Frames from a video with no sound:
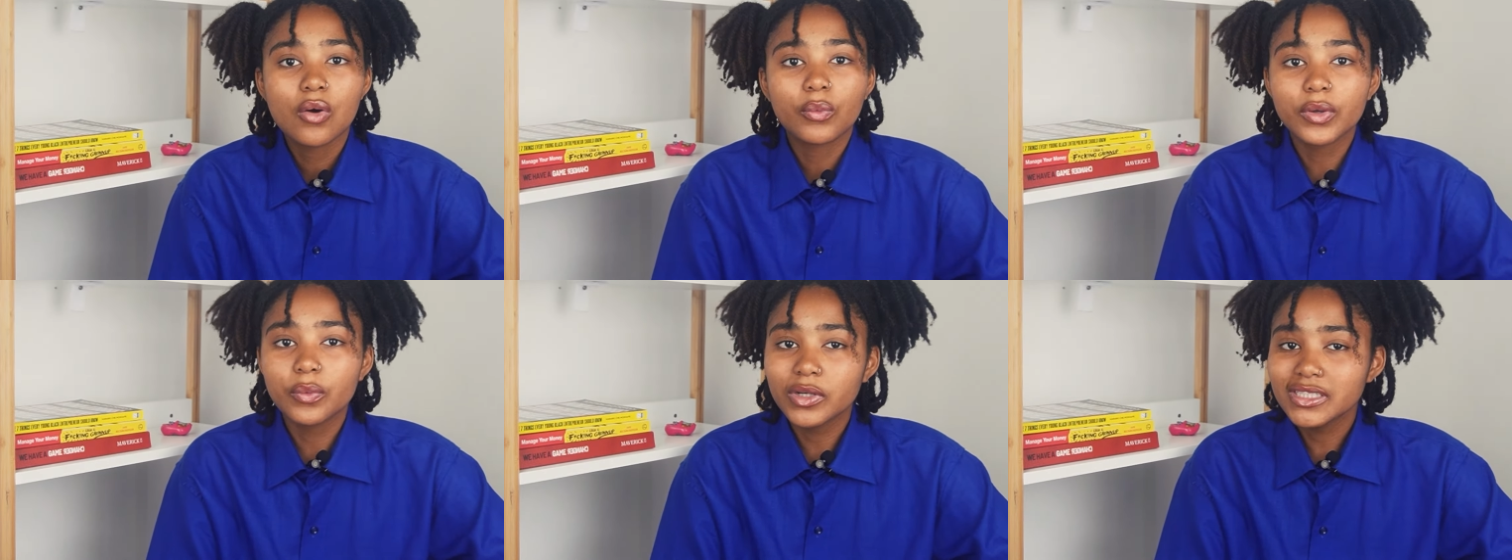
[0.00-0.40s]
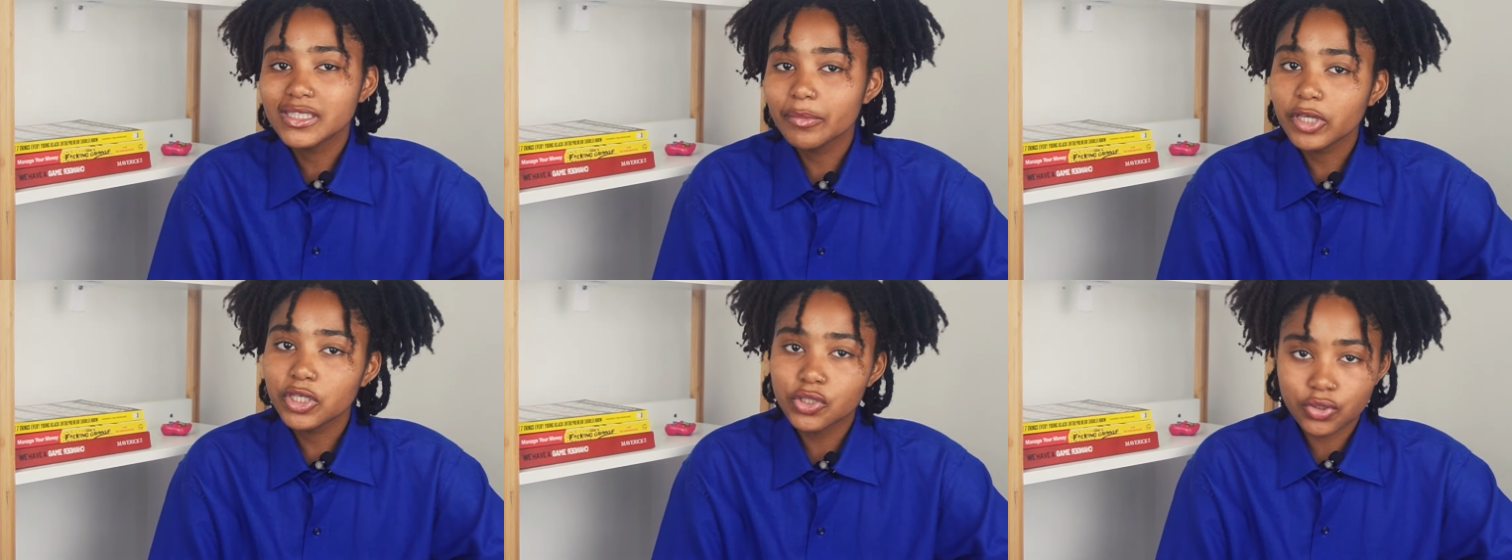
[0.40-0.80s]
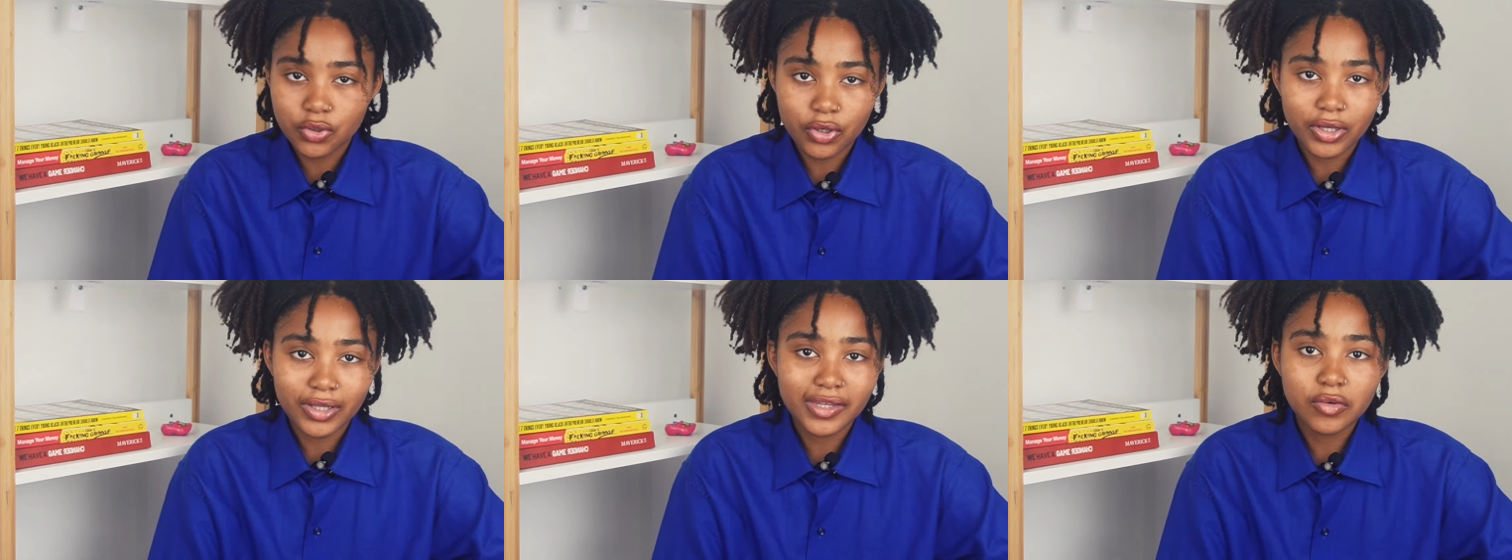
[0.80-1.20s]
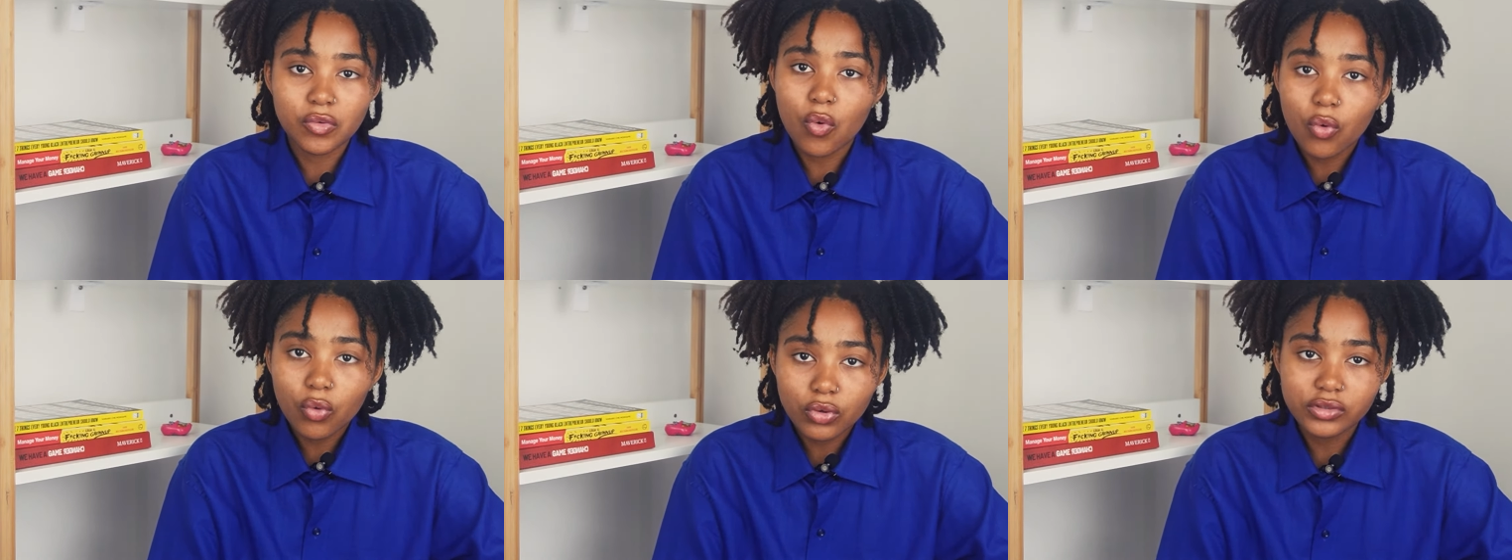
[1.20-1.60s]
We want to make sure that
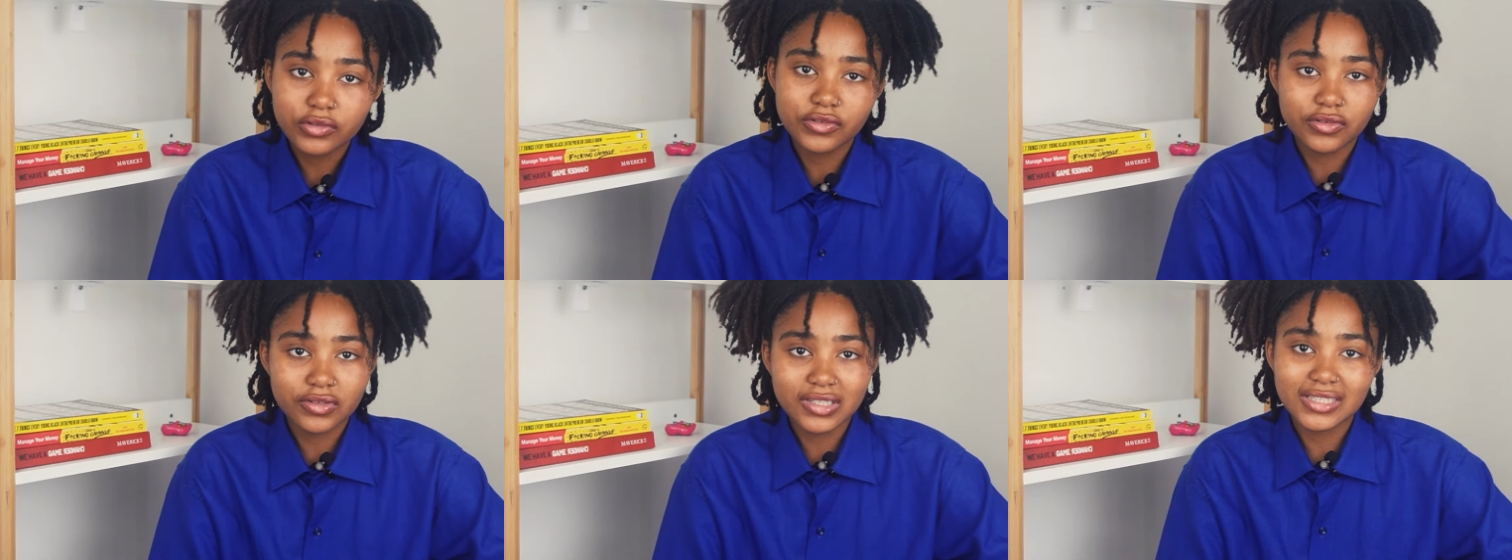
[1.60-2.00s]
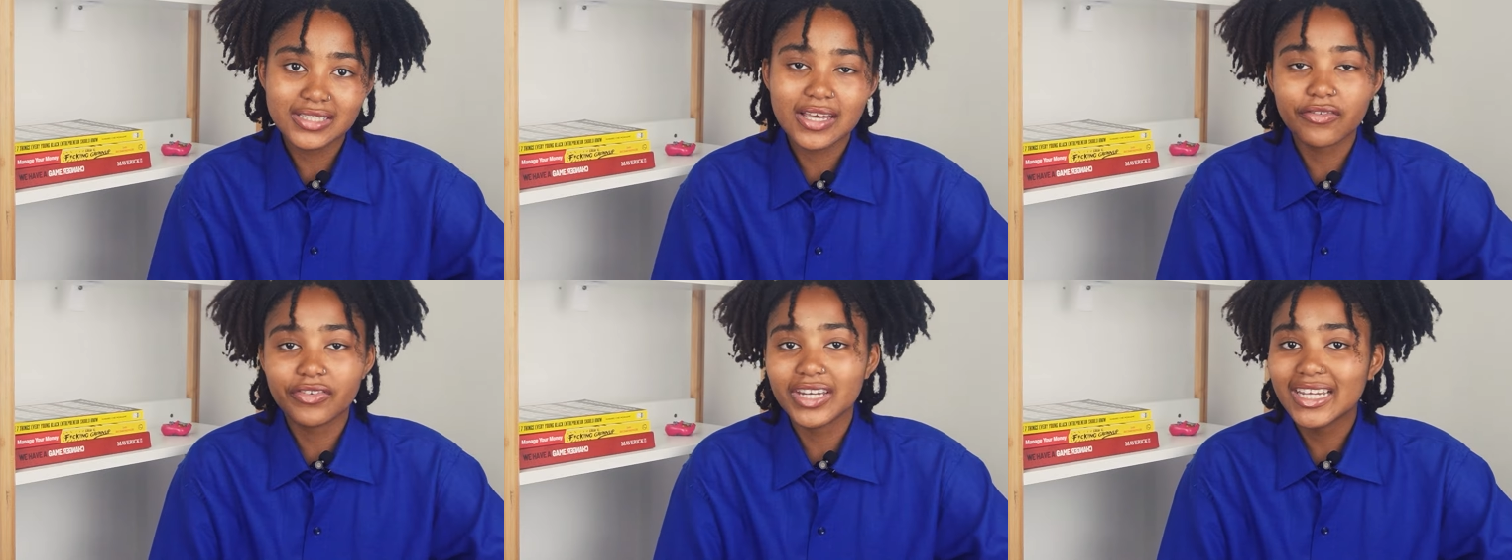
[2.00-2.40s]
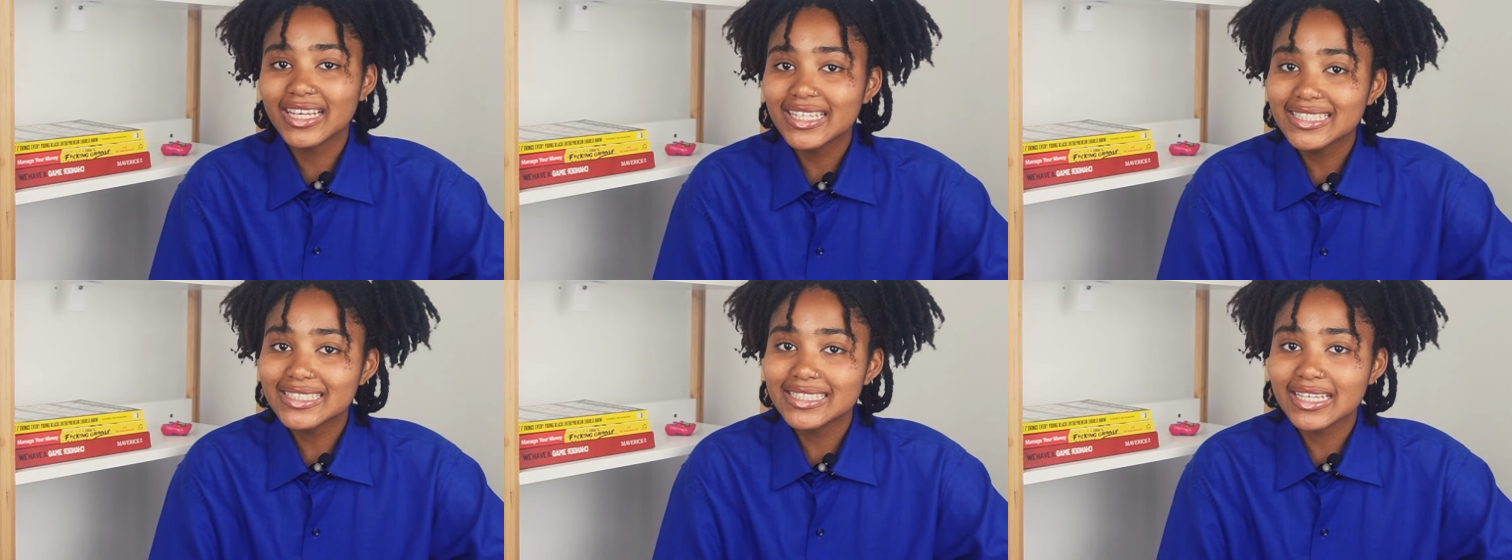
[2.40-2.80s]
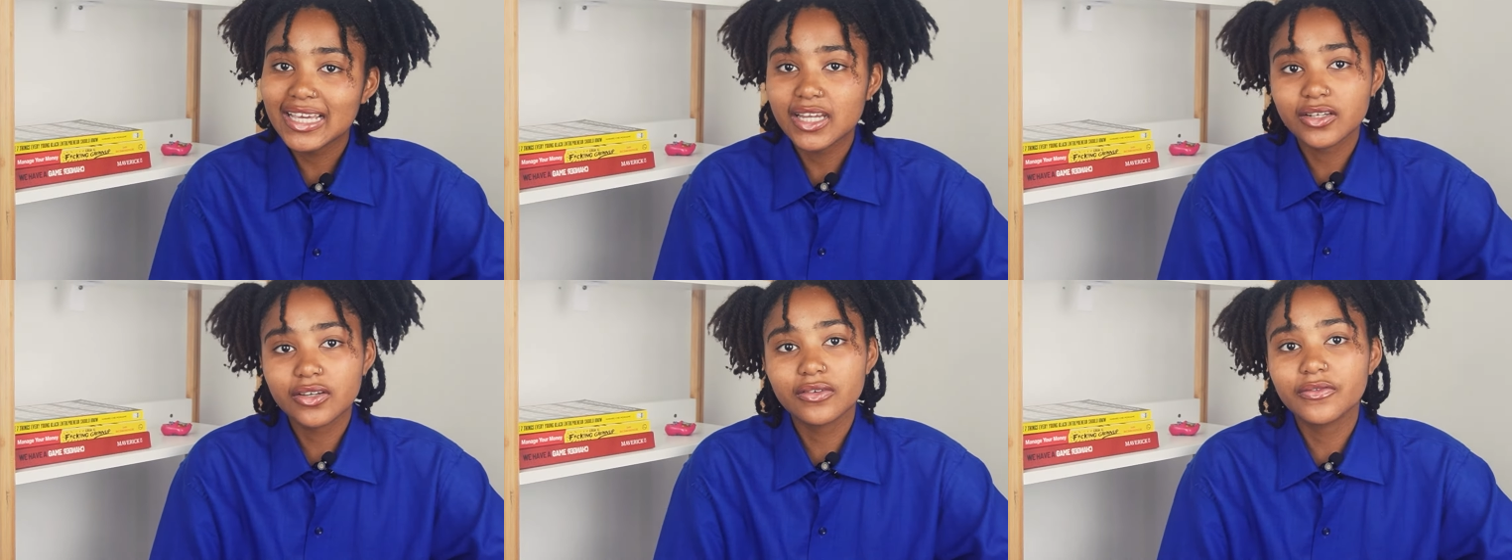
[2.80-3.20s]
all students have an easy
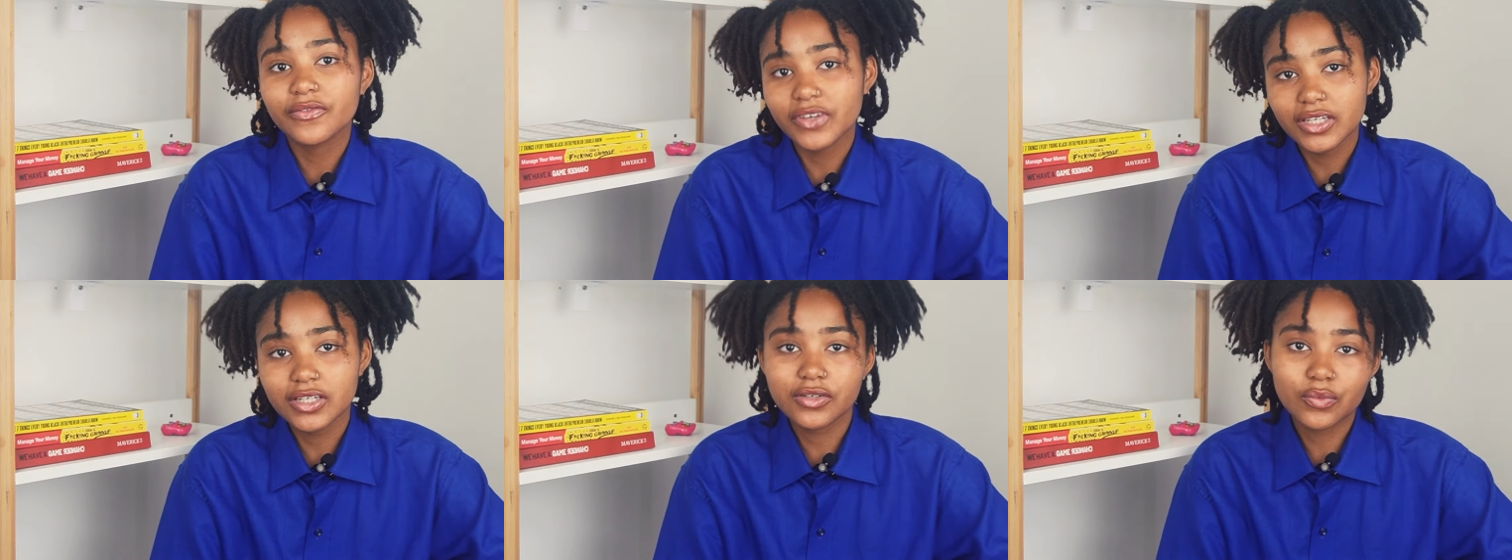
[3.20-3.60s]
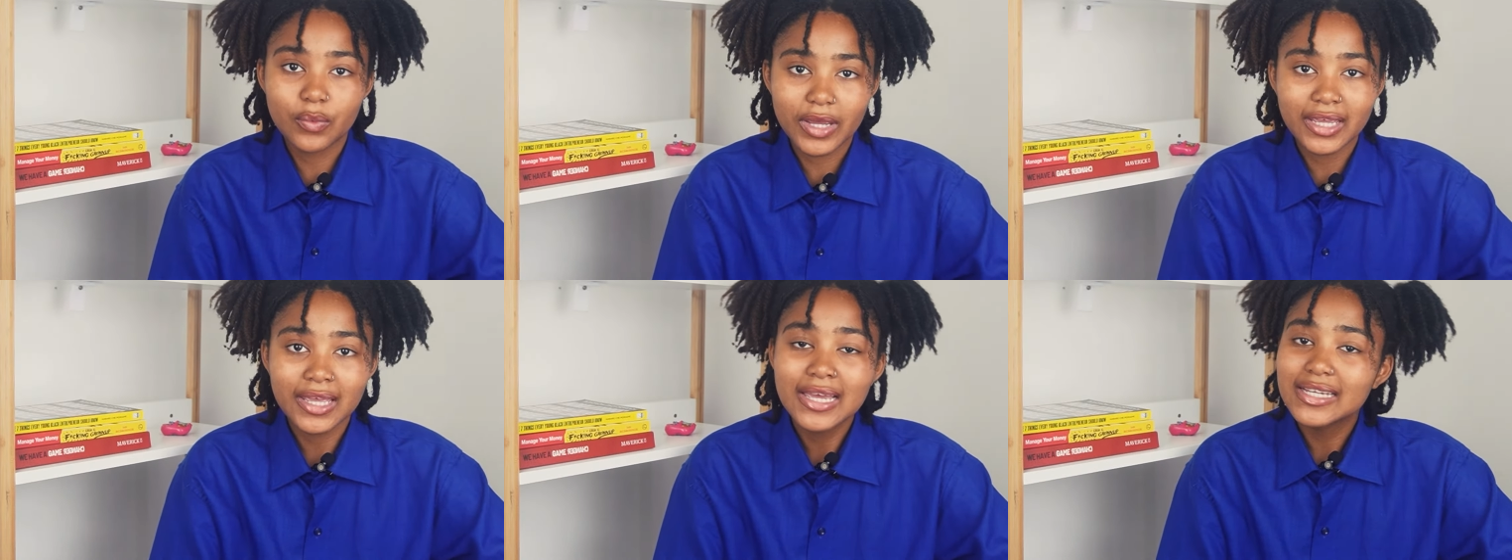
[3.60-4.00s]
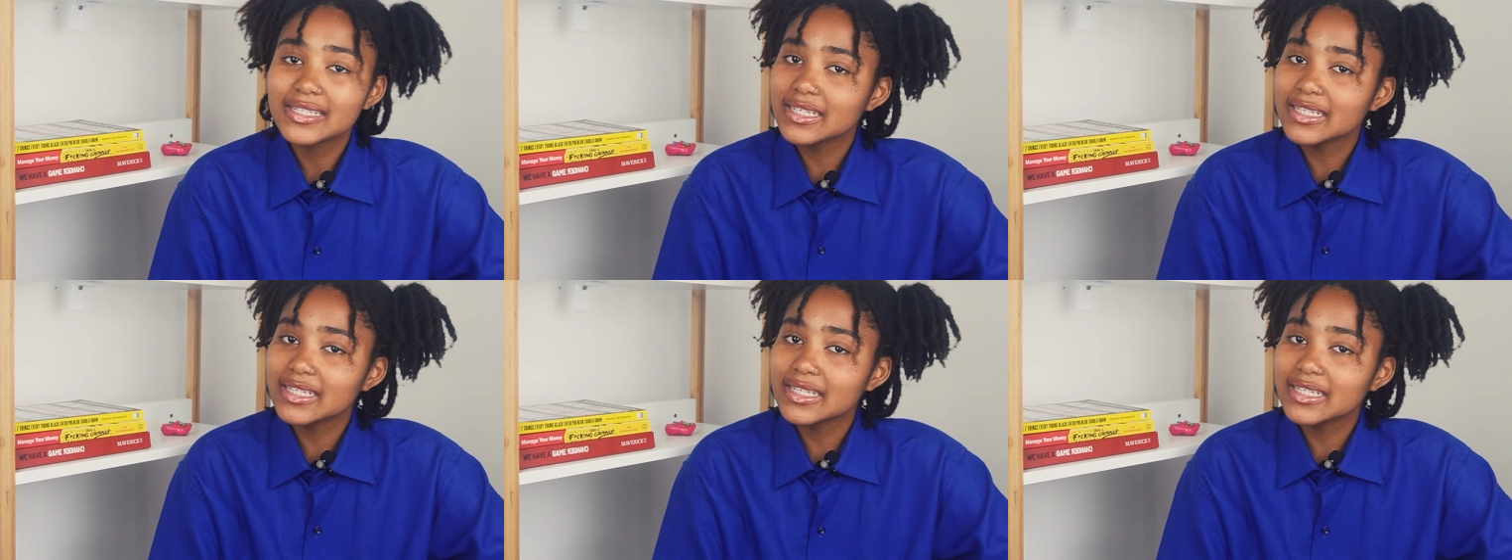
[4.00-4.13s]
and convenient way